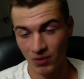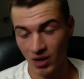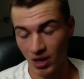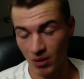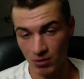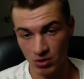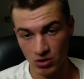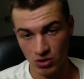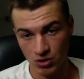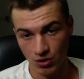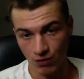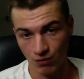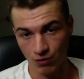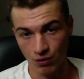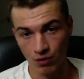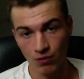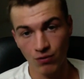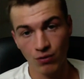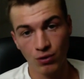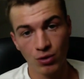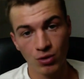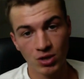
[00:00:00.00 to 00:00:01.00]
I'm going to serve you
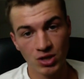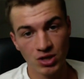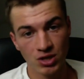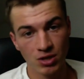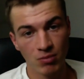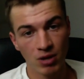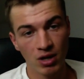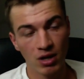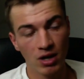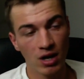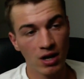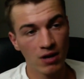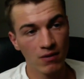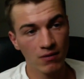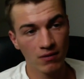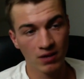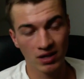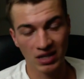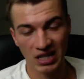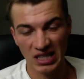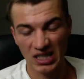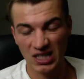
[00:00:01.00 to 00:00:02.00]
for the rest of my life
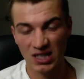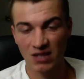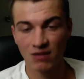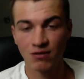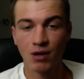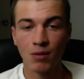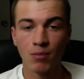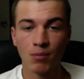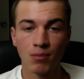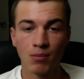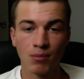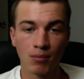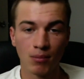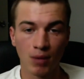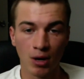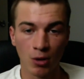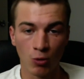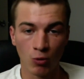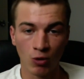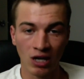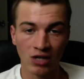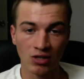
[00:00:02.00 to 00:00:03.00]
and then give up
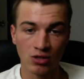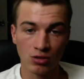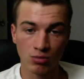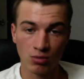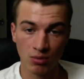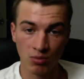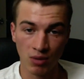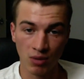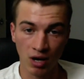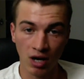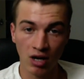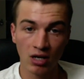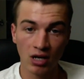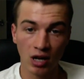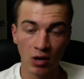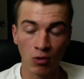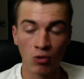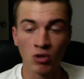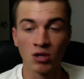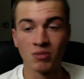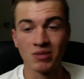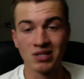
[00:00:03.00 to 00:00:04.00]
my right to be married.
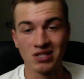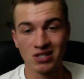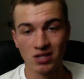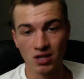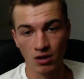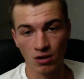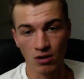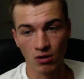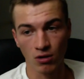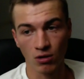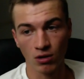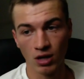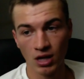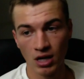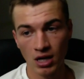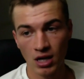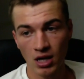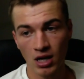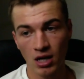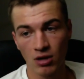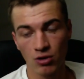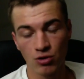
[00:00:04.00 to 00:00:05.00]
I want to be single.
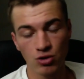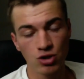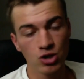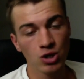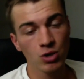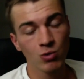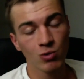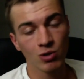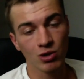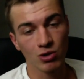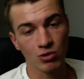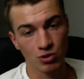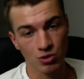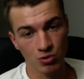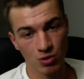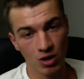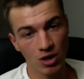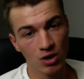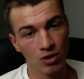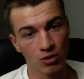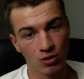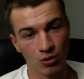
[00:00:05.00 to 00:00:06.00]
And usually when you
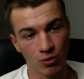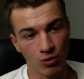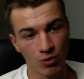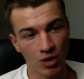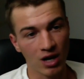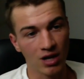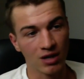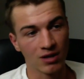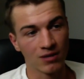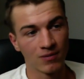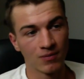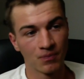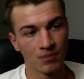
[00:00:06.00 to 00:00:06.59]
surrender the right,